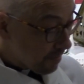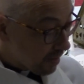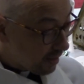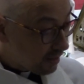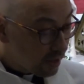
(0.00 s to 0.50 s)

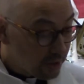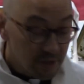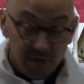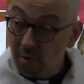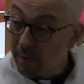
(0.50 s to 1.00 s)
They teach
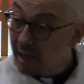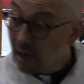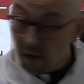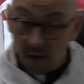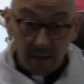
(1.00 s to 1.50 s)
us to be
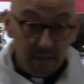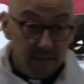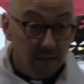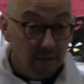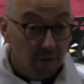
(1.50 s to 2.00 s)
kind
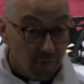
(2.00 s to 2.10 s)
and